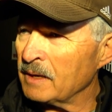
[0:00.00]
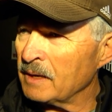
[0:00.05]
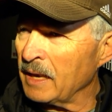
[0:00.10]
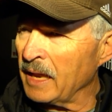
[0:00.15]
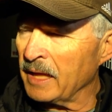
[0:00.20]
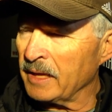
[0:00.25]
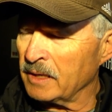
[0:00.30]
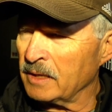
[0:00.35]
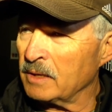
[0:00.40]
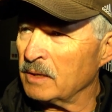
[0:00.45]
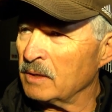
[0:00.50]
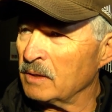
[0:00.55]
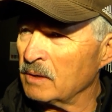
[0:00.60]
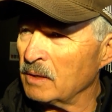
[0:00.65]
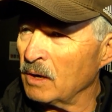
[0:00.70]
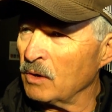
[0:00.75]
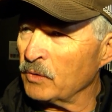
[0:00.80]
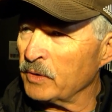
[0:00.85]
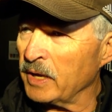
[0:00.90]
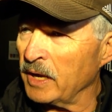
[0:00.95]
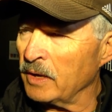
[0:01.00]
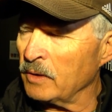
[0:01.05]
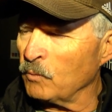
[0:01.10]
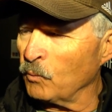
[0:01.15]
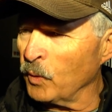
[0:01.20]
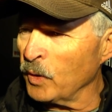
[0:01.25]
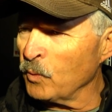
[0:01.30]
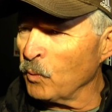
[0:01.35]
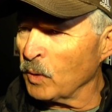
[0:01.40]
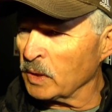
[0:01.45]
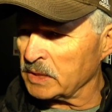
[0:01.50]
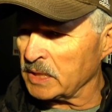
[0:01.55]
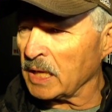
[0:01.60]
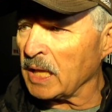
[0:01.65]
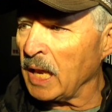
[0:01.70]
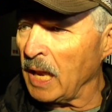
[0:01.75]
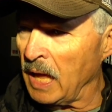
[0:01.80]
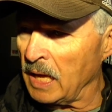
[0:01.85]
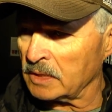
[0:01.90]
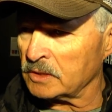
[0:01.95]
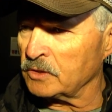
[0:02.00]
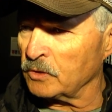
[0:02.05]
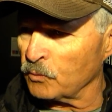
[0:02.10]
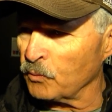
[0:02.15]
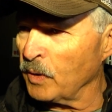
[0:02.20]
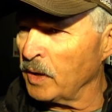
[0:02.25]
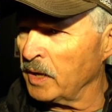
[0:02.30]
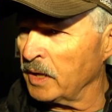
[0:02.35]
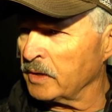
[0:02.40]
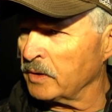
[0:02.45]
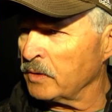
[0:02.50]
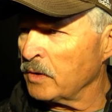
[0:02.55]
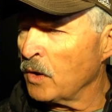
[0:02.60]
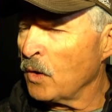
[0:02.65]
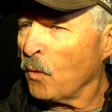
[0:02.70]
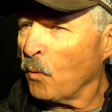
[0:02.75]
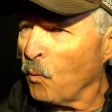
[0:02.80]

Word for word: Like, okay, we want the clock to run.